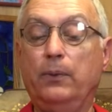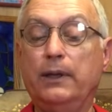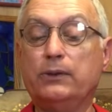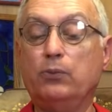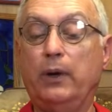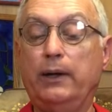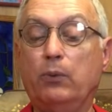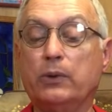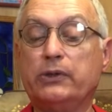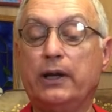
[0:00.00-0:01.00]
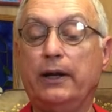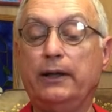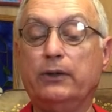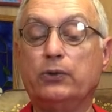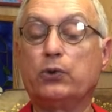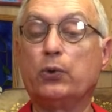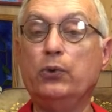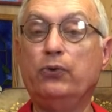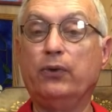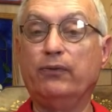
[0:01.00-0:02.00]
this week we're studying the
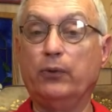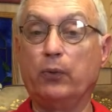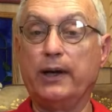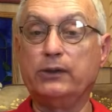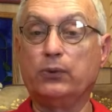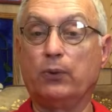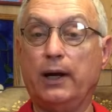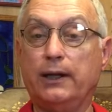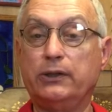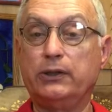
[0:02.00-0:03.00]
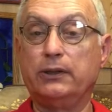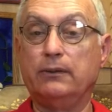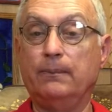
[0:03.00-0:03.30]
truth of the resurrection.